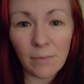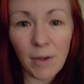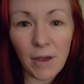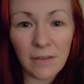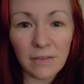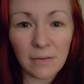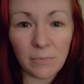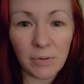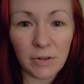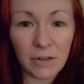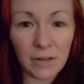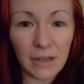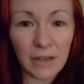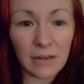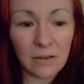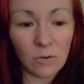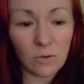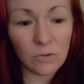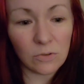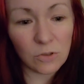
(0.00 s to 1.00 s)
about, the
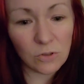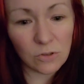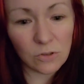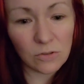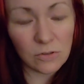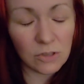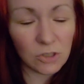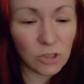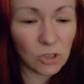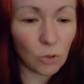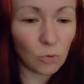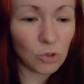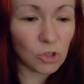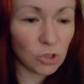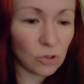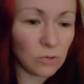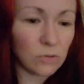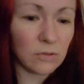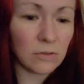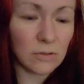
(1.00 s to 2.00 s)
polite
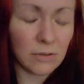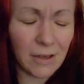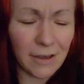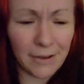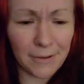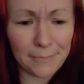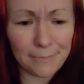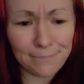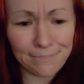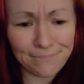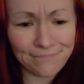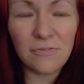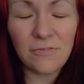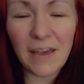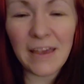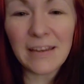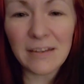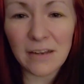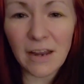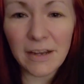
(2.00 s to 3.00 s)
social um,
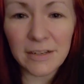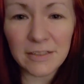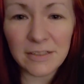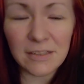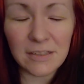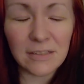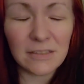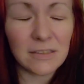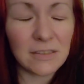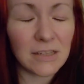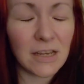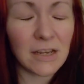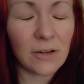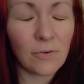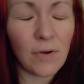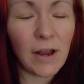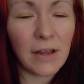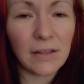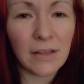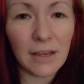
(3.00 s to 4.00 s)
fake niceties thing,
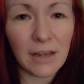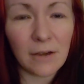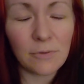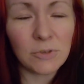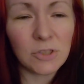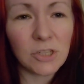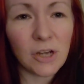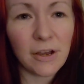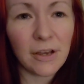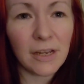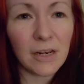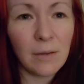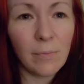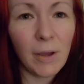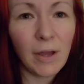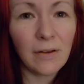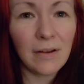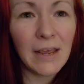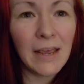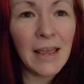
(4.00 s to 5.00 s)
right? Like I was talking
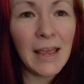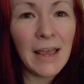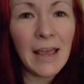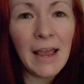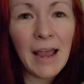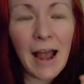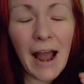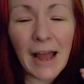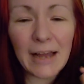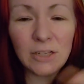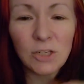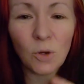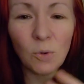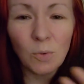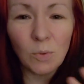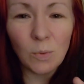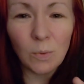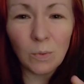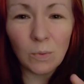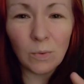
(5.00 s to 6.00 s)
about. I
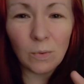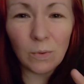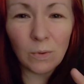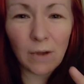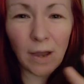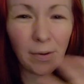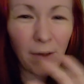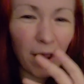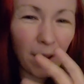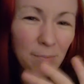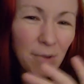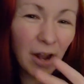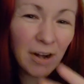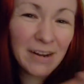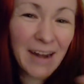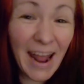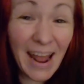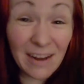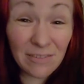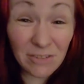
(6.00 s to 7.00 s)
don't, I'm not
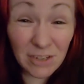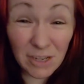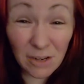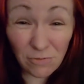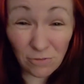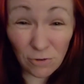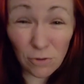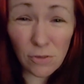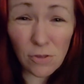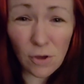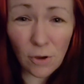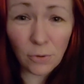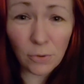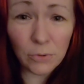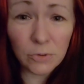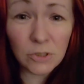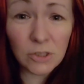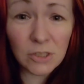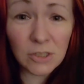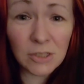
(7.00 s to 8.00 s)
an advocate for
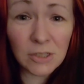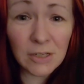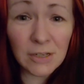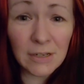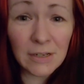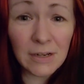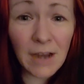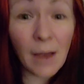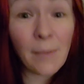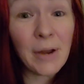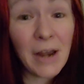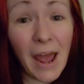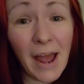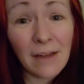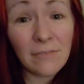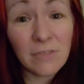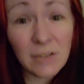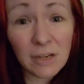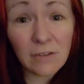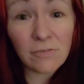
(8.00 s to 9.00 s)
those. I'm an
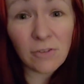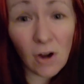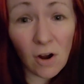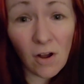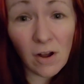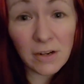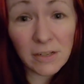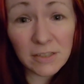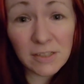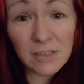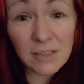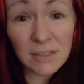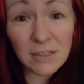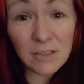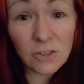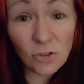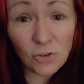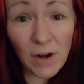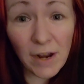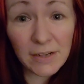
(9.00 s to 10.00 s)
advocate for honesty
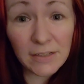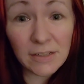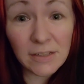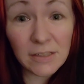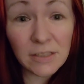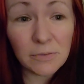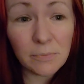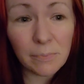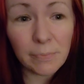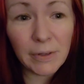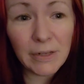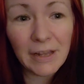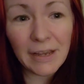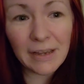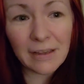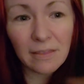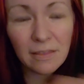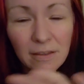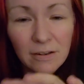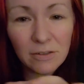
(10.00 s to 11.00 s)
and directness, but
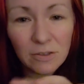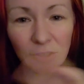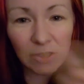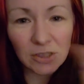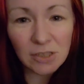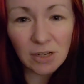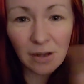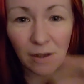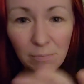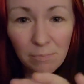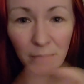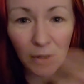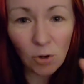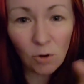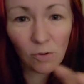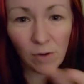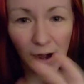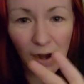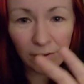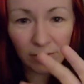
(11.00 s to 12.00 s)
like there's a
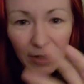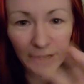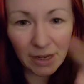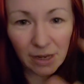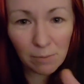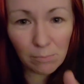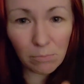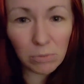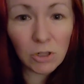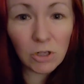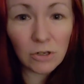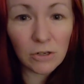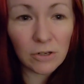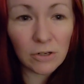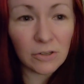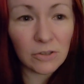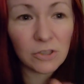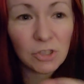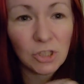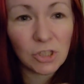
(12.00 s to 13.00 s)
middle ground, like it
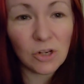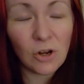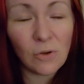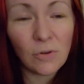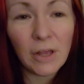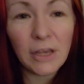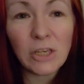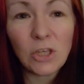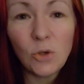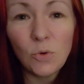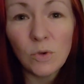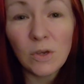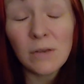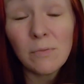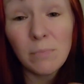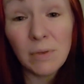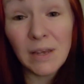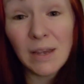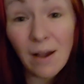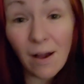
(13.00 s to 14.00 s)
blurs, you know, like you
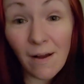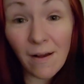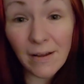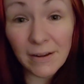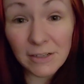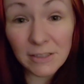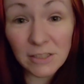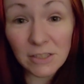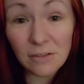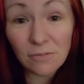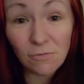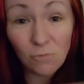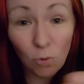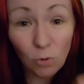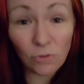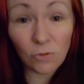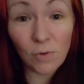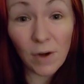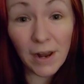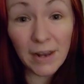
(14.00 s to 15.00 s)
can be honest and
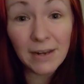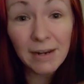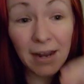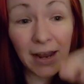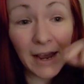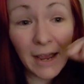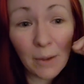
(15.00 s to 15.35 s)
forthright,